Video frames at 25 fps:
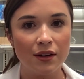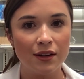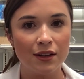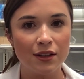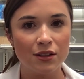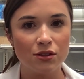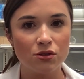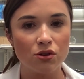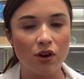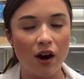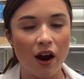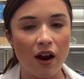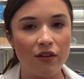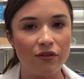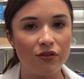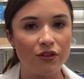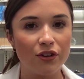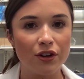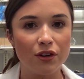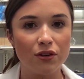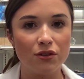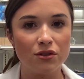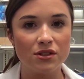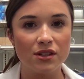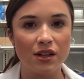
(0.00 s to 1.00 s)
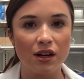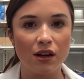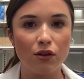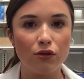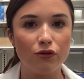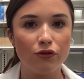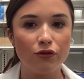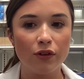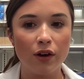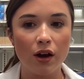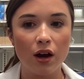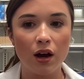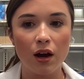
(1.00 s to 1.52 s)
try for yourself.
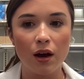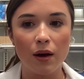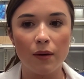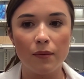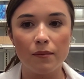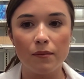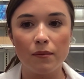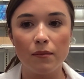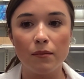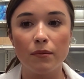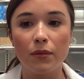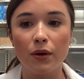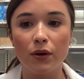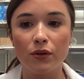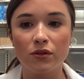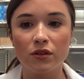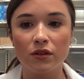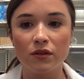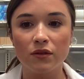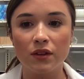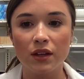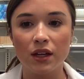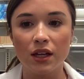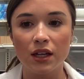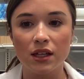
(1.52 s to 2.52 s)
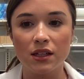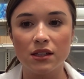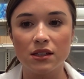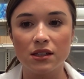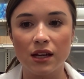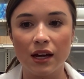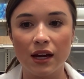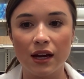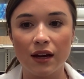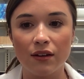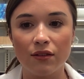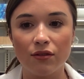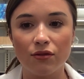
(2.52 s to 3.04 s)
Both of these
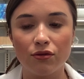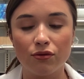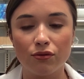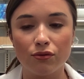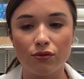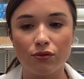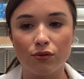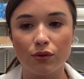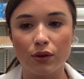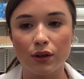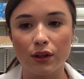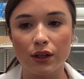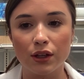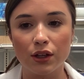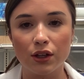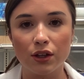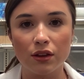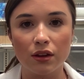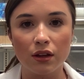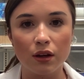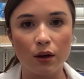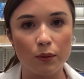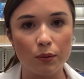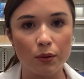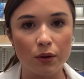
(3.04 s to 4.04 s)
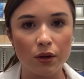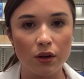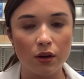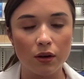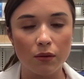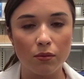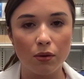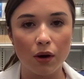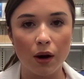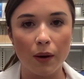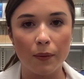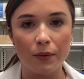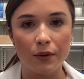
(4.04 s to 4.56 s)
have really good therapeutic
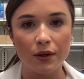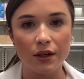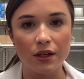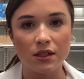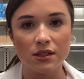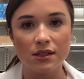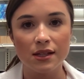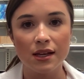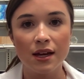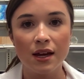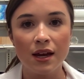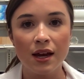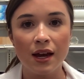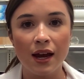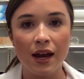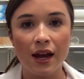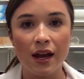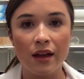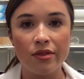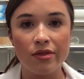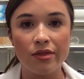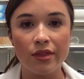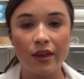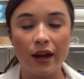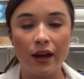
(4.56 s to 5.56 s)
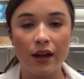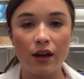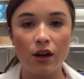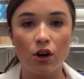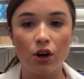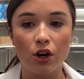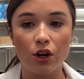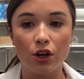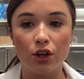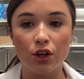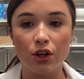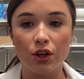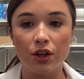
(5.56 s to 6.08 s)
properties, and they are
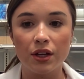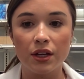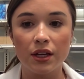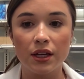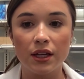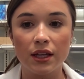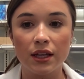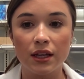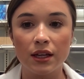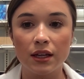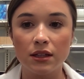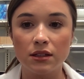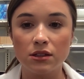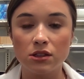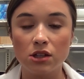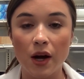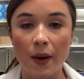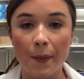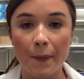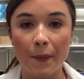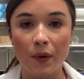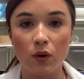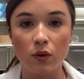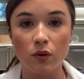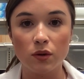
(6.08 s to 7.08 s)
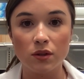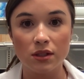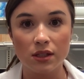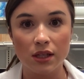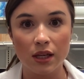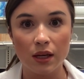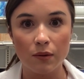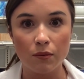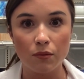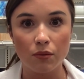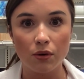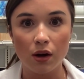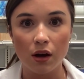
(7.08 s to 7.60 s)
good in topical skin
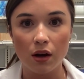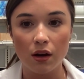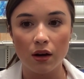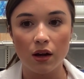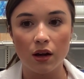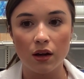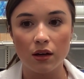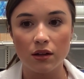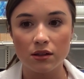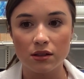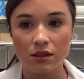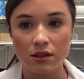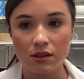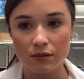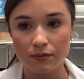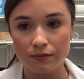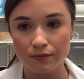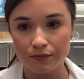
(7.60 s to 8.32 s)
products.